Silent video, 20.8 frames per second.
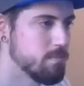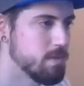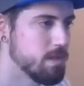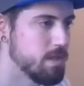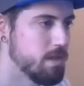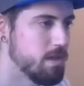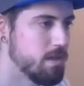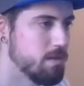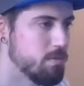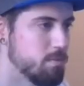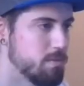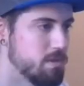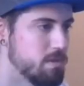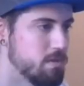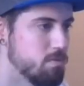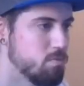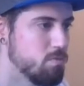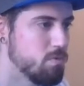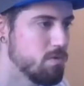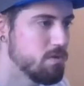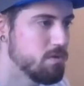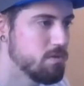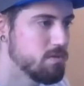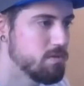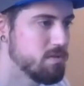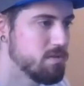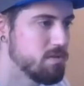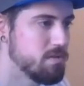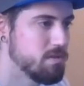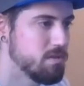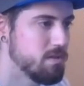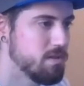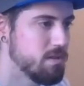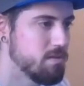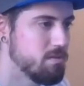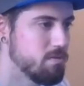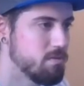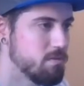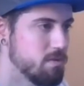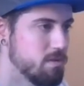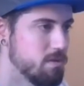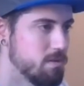And we don't want
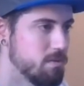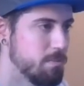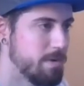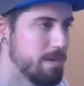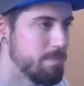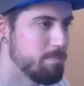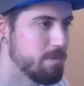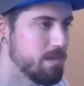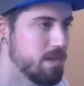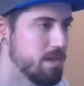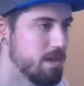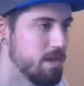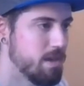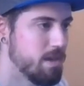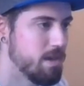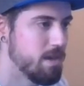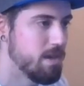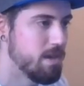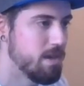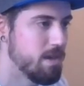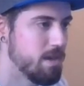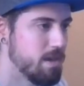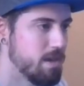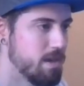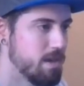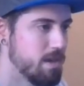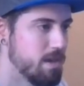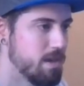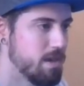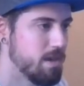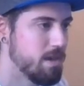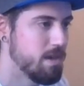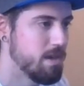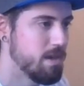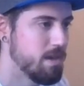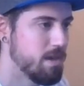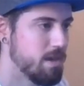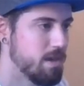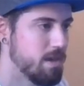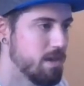another webcam, we want the Elgato.